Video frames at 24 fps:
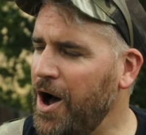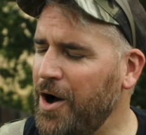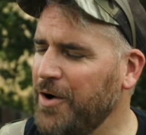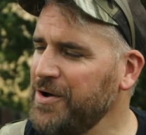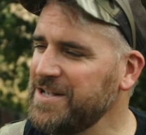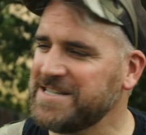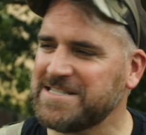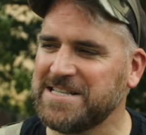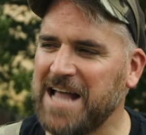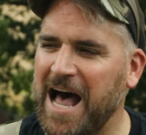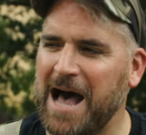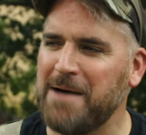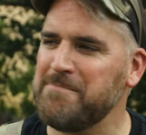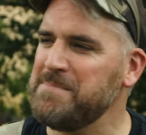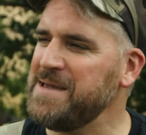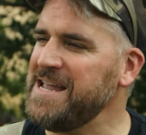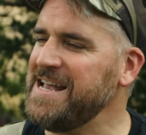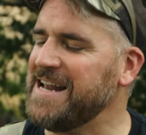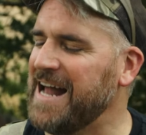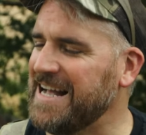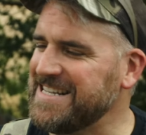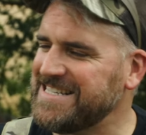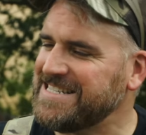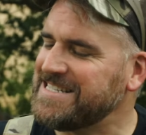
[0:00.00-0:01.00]
No, it's not
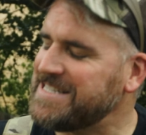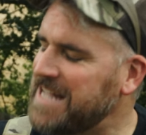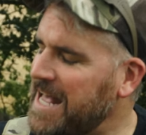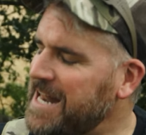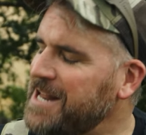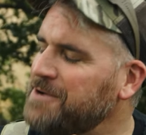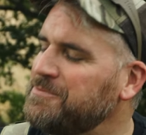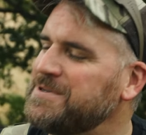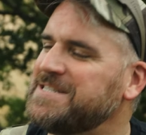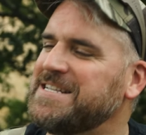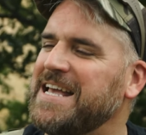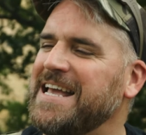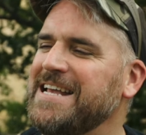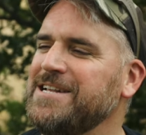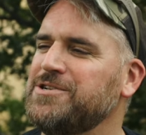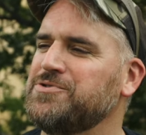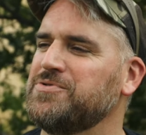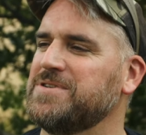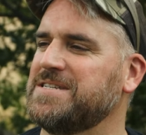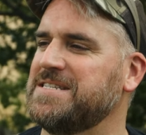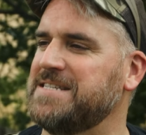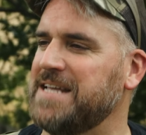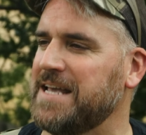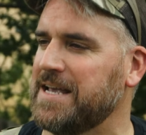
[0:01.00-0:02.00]
mean. I said it was
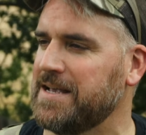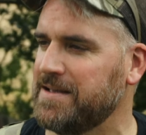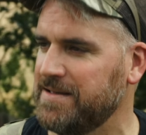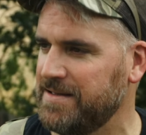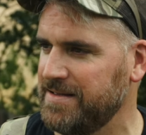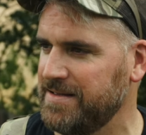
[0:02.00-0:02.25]
interesting.